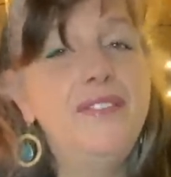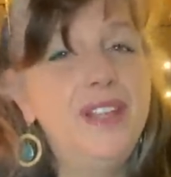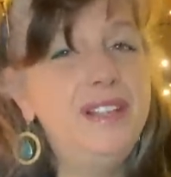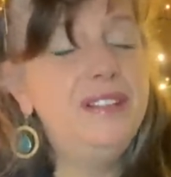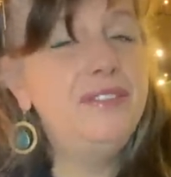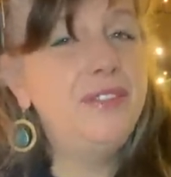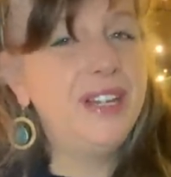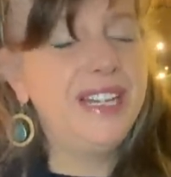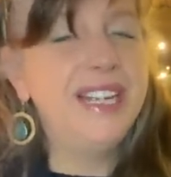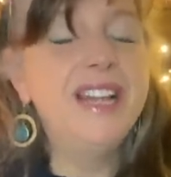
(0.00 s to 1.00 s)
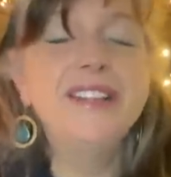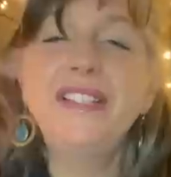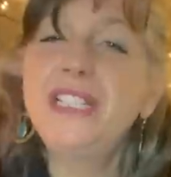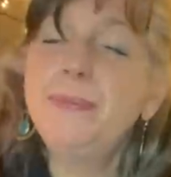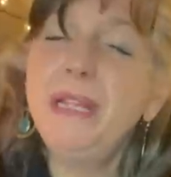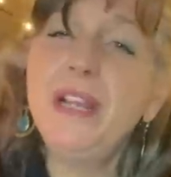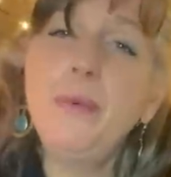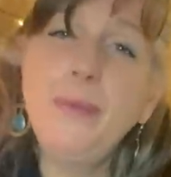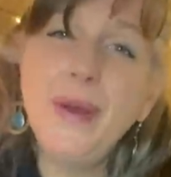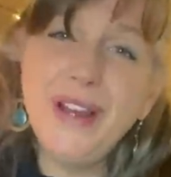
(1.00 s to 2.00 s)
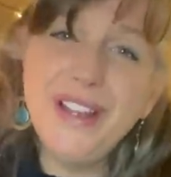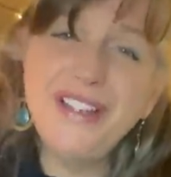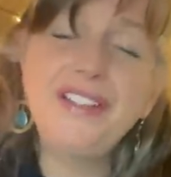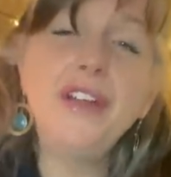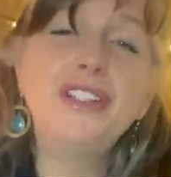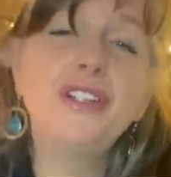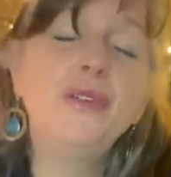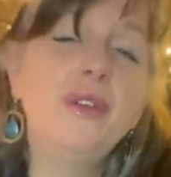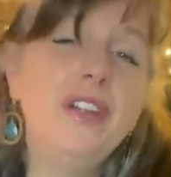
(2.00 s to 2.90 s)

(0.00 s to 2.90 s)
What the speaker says: feel free to speak words to your